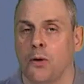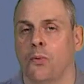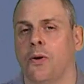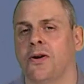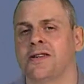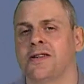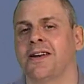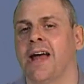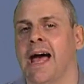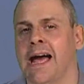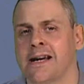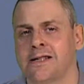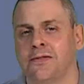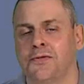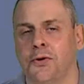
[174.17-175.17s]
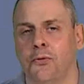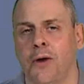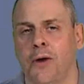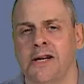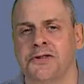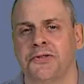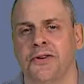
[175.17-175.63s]
Whereas in Active
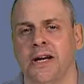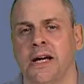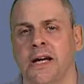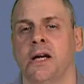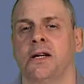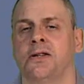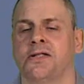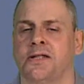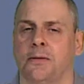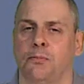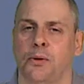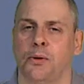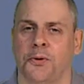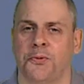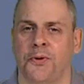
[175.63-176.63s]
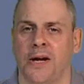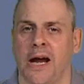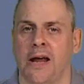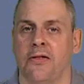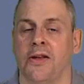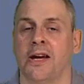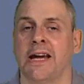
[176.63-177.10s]
Directory, you simply
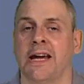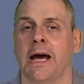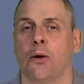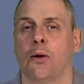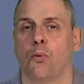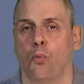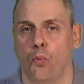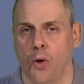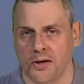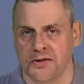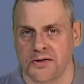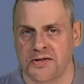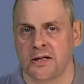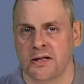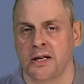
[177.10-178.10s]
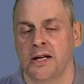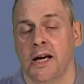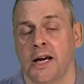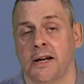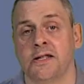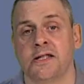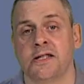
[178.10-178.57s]
create the account once
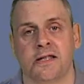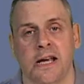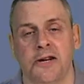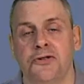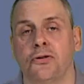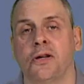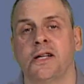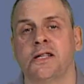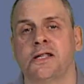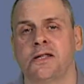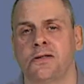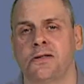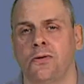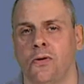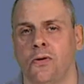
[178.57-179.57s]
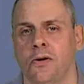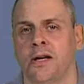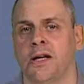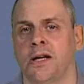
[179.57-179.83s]
and it's centrally stored